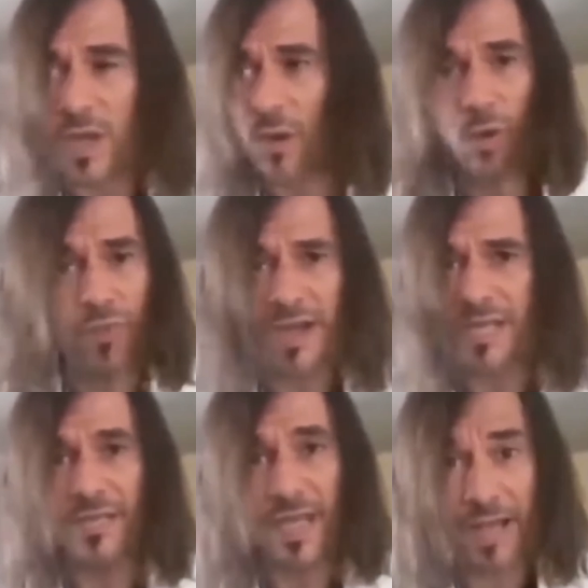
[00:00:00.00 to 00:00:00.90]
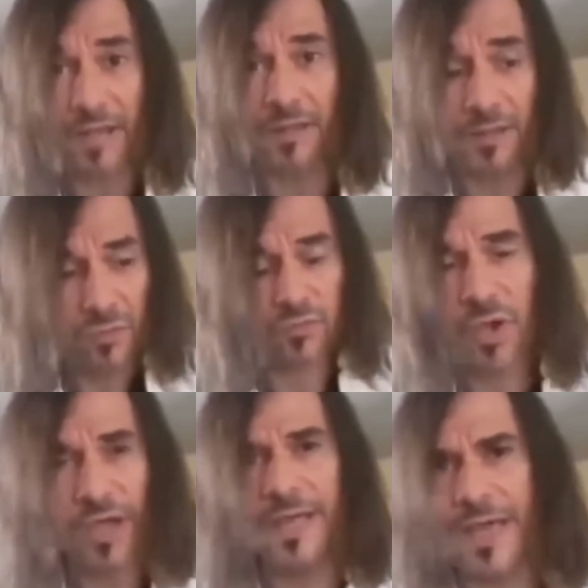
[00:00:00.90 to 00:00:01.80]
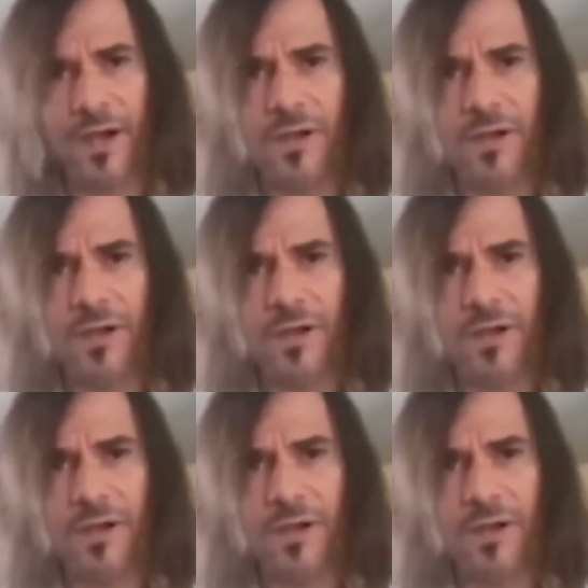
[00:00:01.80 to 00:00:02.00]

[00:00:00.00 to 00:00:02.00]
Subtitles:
we're already in hell right now.